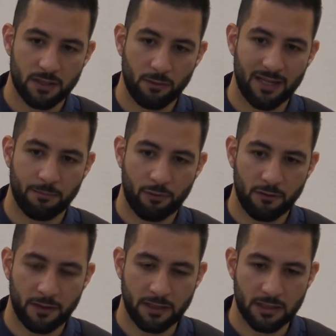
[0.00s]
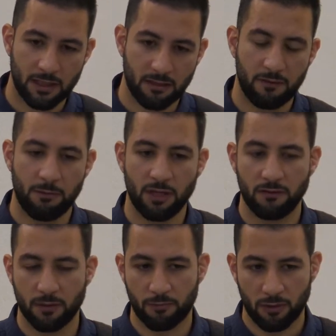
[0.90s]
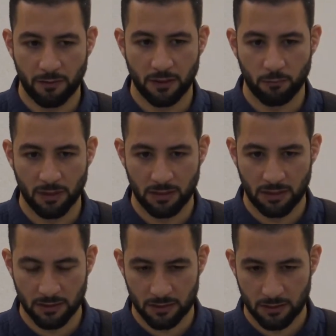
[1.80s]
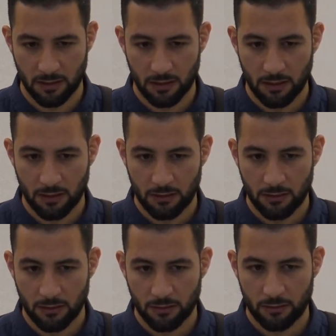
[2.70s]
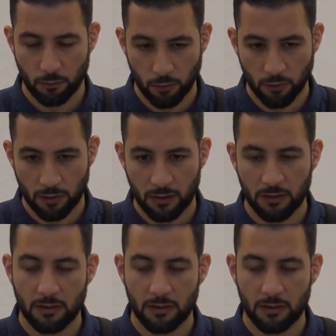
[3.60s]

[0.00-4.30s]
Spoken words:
the way the Prophet and the family of the Prophet wanted us to walk,